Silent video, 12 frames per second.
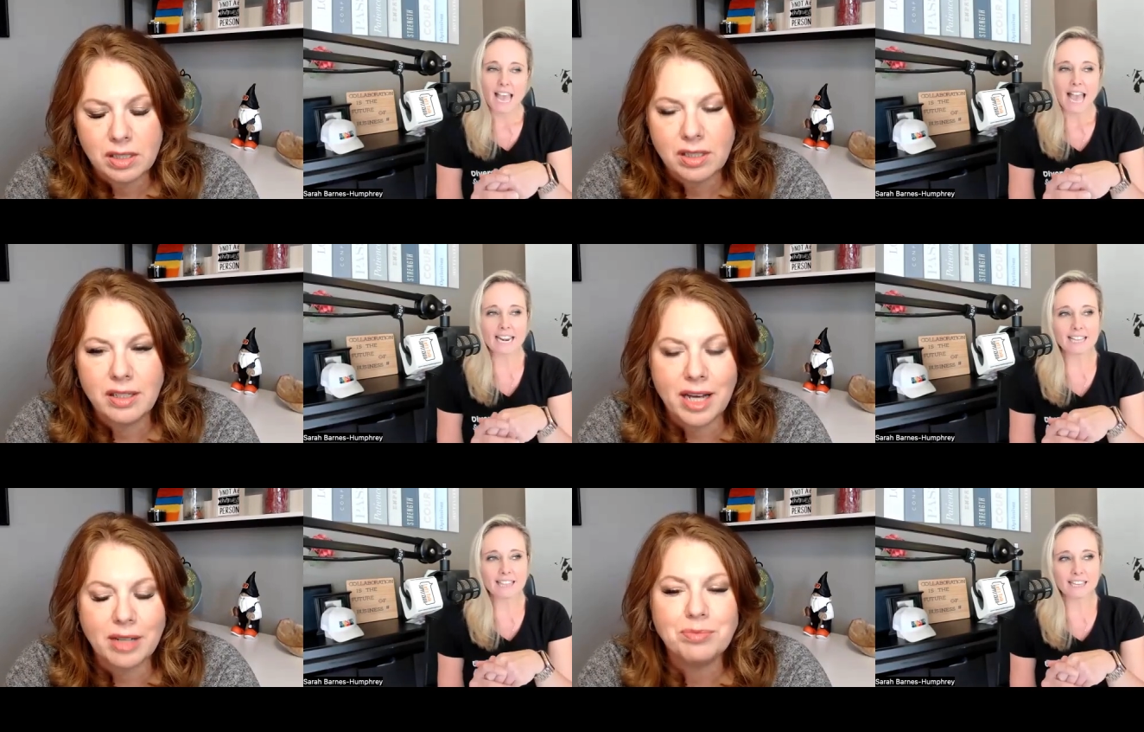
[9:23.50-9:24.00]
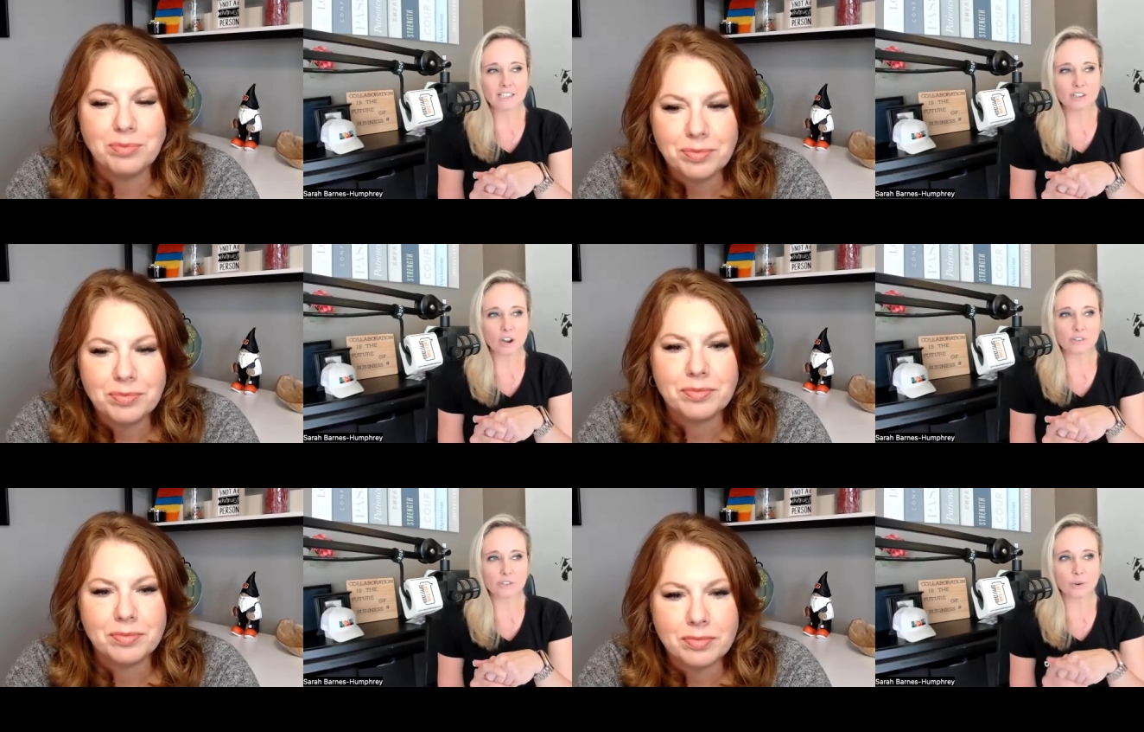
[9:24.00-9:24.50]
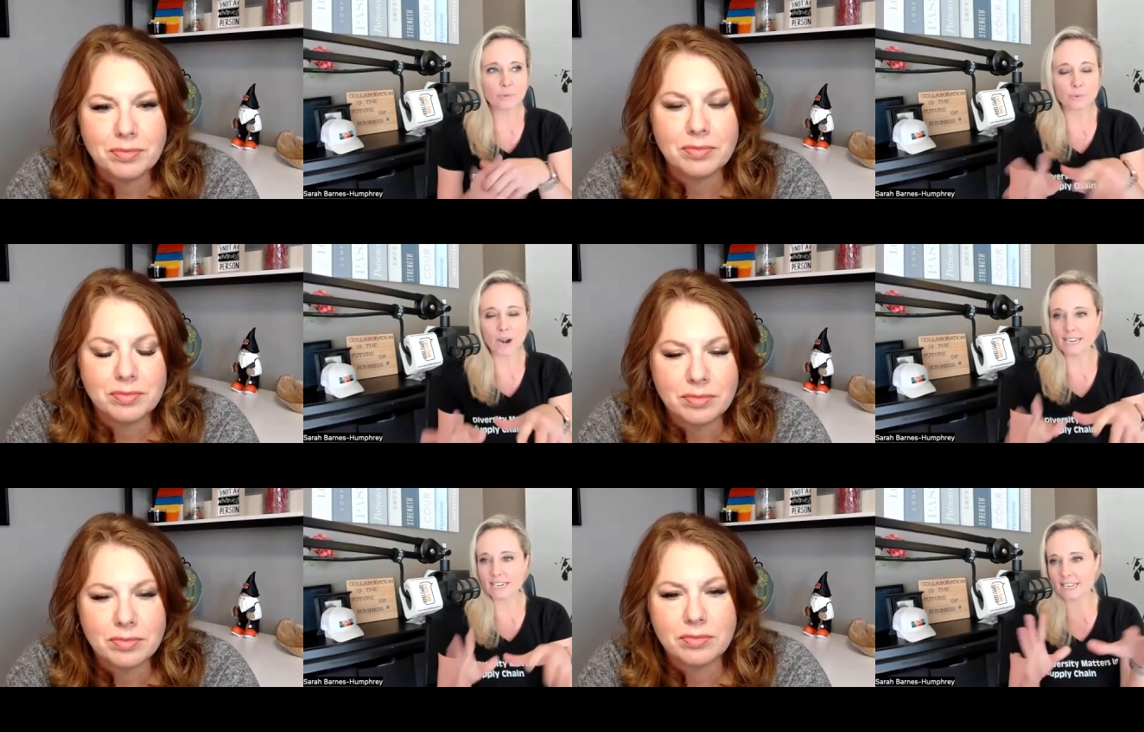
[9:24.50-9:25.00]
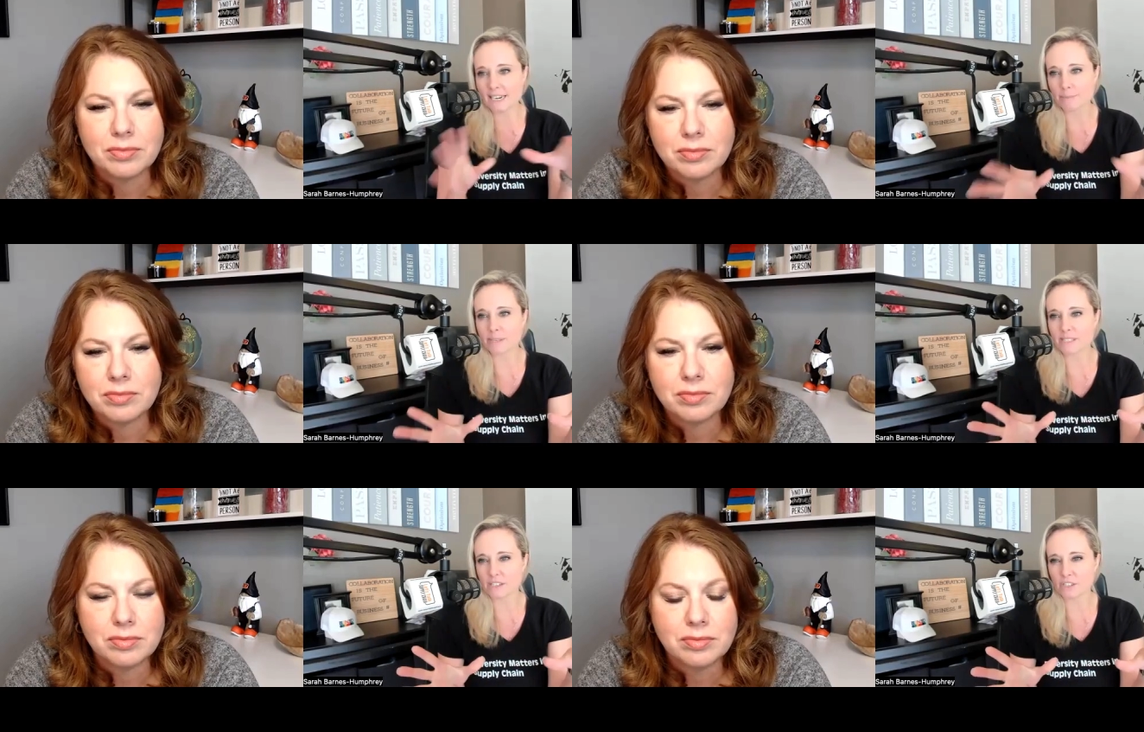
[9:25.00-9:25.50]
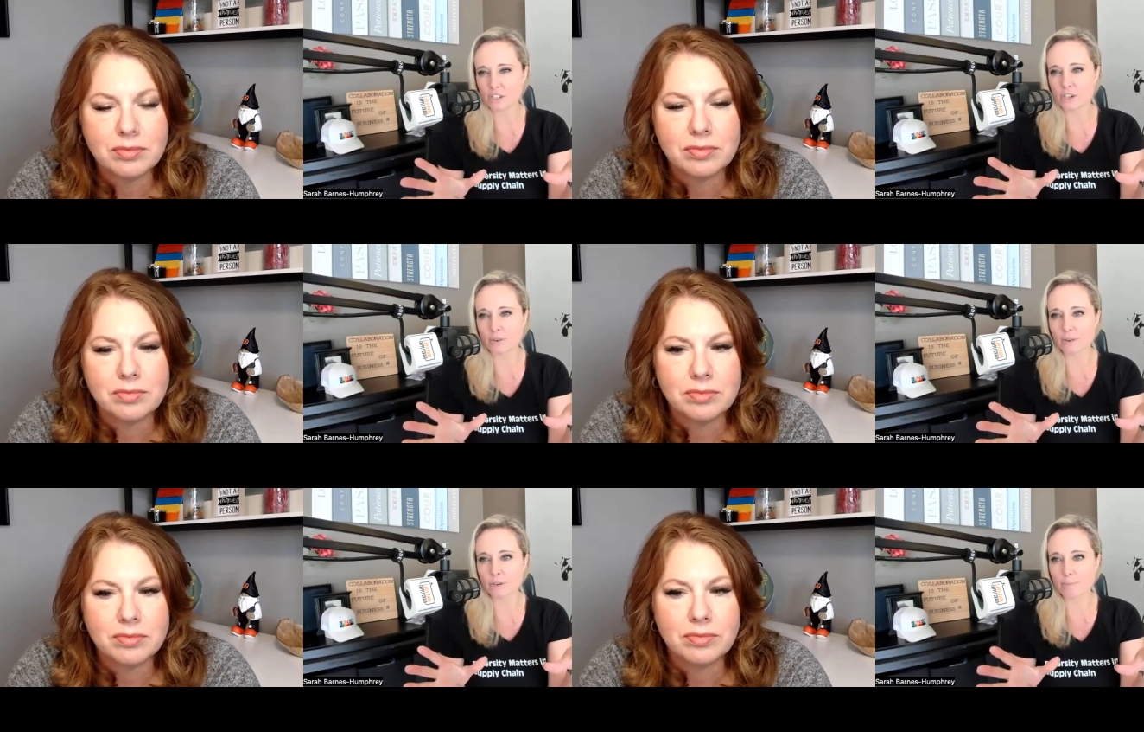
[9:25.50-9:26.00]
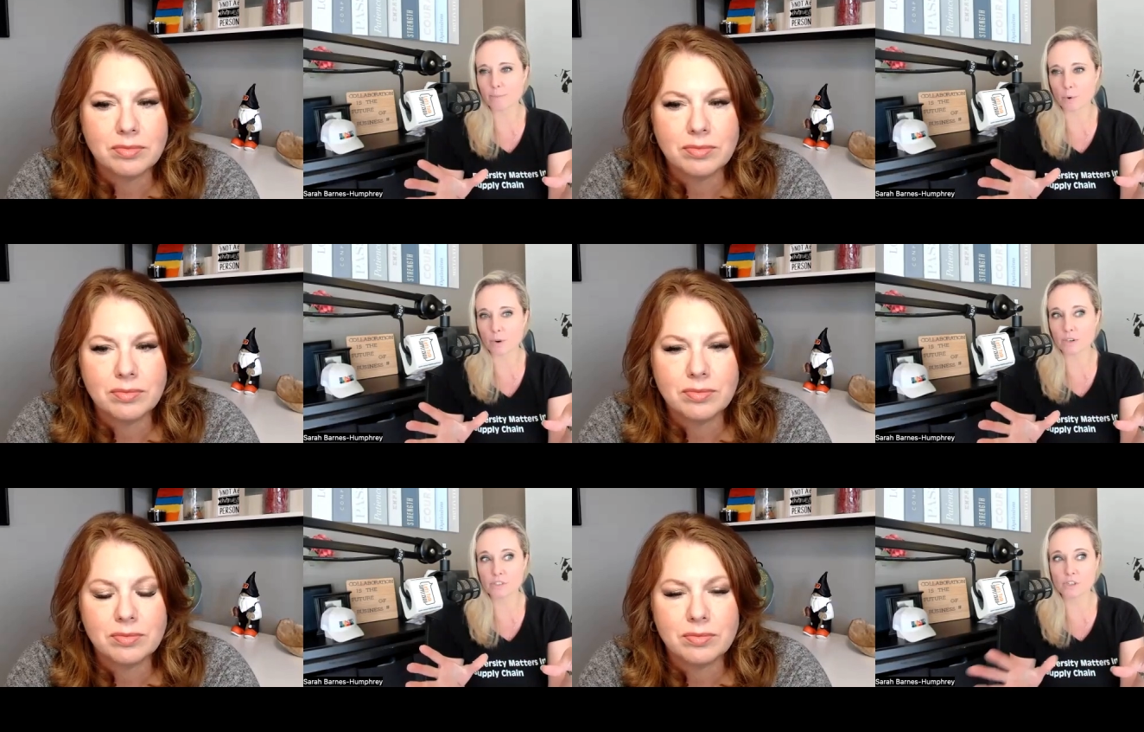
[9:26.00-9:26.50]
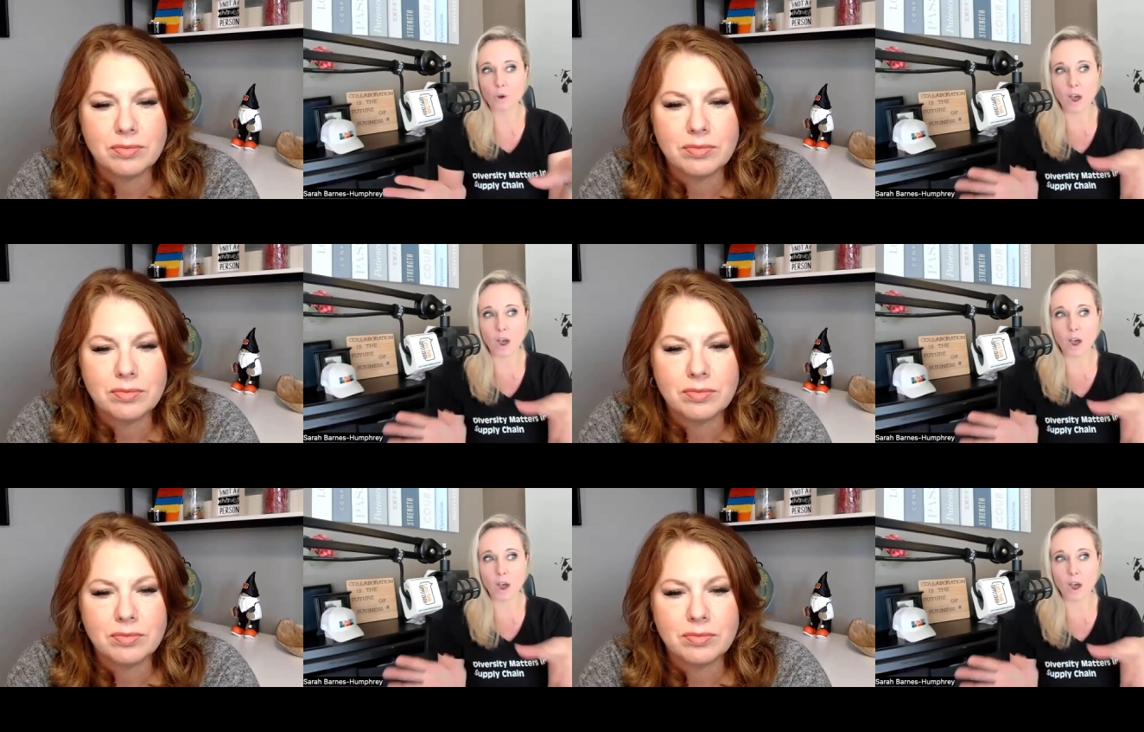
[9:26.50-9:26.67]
Speaker 1: And yeah. I think you're also right in a position around a board.